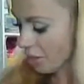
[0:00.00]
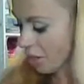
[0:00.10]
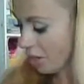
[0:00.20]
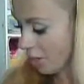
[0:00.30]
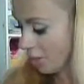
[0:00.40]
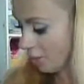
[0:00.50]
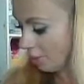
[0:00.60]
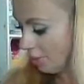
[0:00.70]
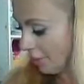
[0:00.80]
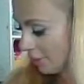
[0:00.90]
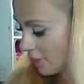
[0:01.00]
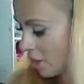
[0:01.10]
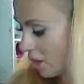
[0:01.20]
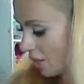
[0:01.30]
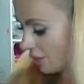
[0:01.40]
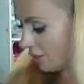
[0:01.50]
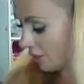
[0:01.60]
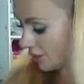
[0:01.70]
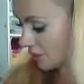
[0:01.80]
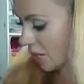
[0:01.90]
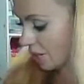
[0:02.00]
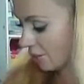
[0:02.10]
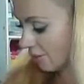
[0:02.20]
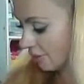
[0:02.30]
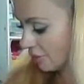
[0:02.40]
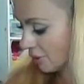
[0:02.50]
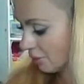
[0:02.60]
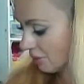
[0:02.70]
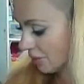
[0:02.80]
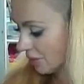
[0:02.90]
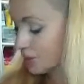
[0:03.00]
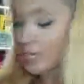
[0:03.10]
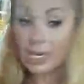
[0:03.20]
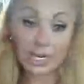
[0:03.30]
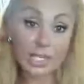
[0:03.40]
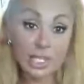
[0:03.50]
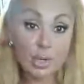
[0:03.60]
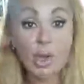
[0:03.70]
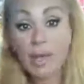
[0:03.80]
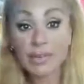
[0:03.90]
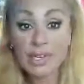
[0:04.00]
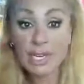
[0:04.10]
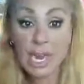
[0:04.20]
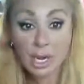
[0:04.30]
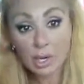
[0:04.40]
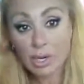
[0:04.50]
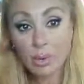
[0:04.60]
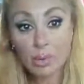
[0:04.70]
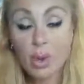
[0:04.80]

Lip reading: Pavement hot. He gets tired after 10 minutes. He's too heavy to carry.